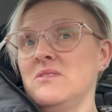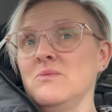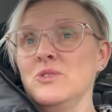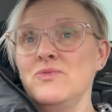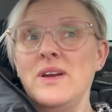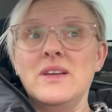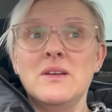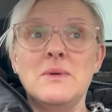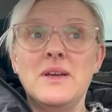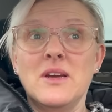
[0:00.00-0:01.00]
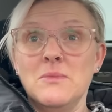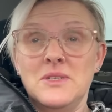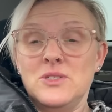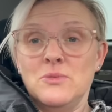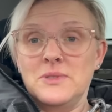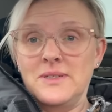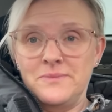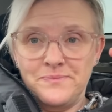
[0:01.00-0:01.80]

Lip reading: was raining a minute ago, but it stopped now.